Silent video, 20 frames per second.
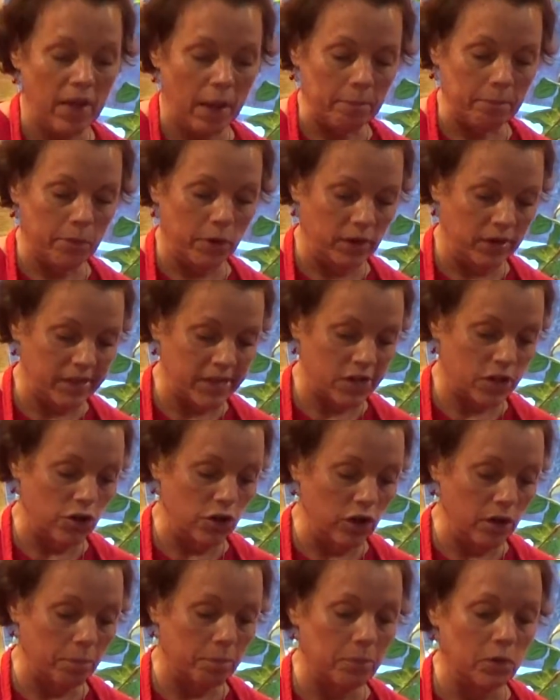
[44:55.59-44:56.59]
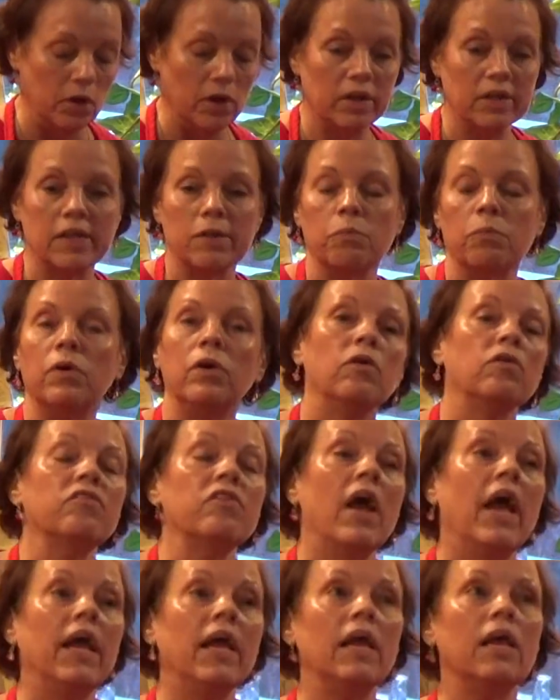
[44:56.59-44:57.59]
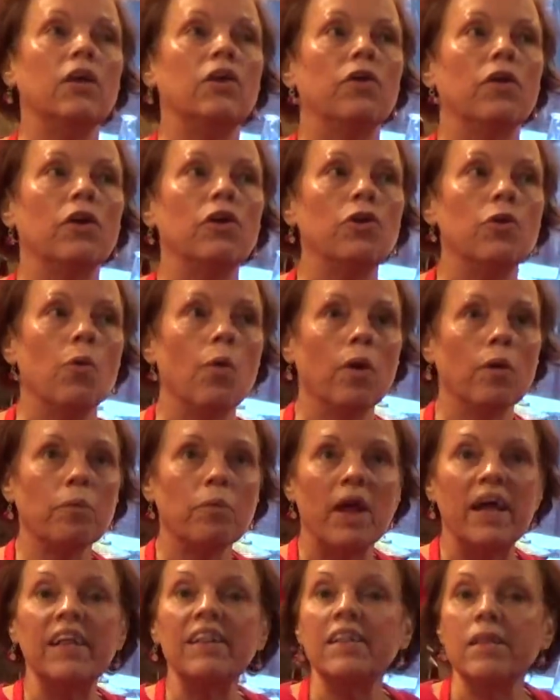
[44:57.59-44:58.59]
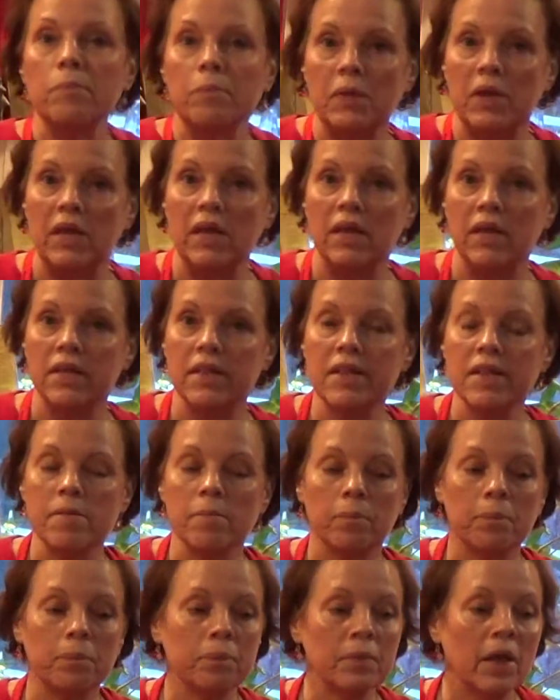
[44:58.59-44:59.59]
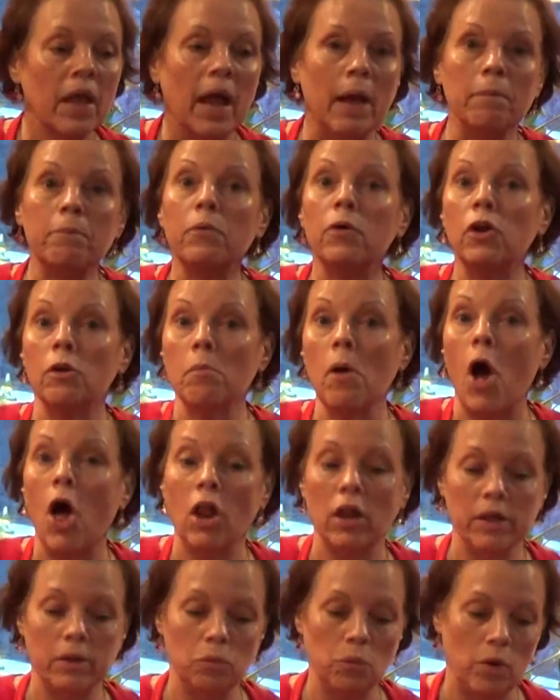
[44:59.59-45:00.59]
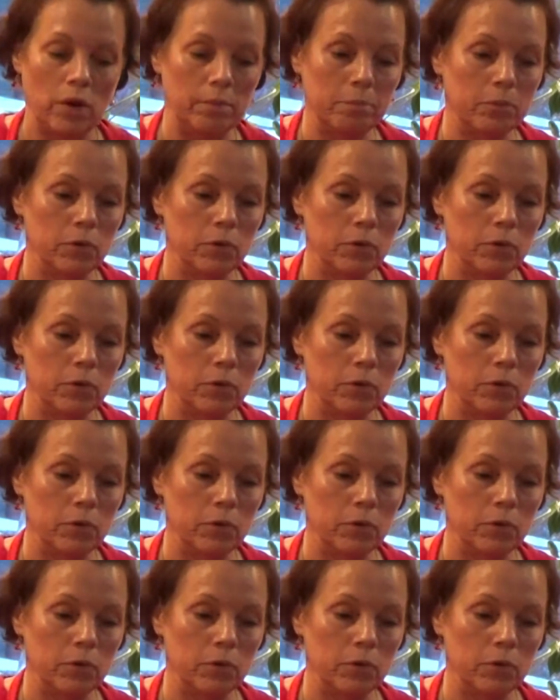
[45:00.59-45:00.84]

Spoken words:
that puts cookbooks, will take your recipes and put them all in one